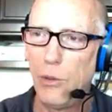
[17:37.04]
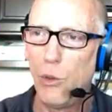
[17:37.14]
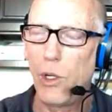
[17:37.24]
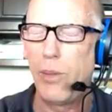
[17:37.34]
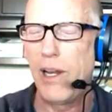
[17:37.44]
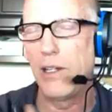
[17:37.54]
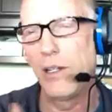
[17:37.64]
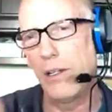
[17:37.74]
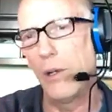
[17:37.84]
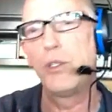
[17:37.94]
would have been
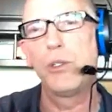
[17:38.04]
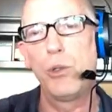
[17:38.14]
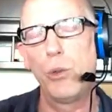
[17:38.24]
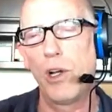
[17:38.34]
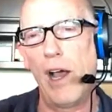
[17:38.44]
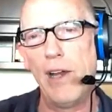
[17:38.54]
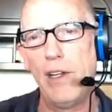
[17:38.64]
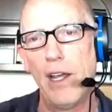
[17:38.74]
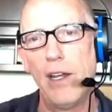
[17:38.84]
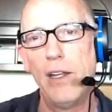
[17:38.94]
closer to what I
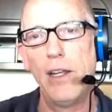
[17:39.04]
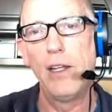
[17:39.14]
did.